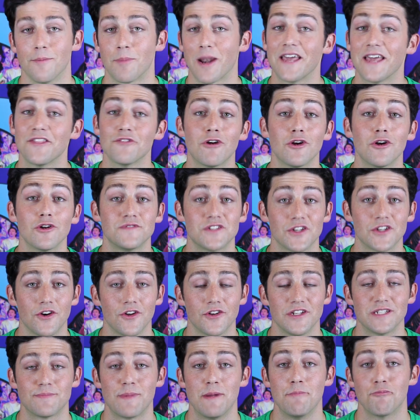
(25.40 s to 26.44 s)
Playing the role of Don
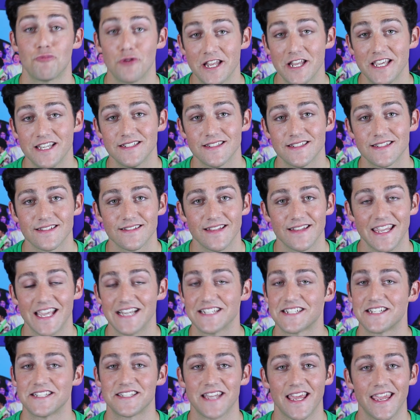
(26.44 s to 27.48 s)
has been brilliant. He gets
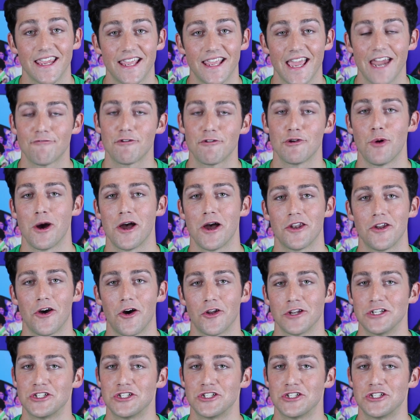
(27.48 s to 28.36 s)
to take everyone on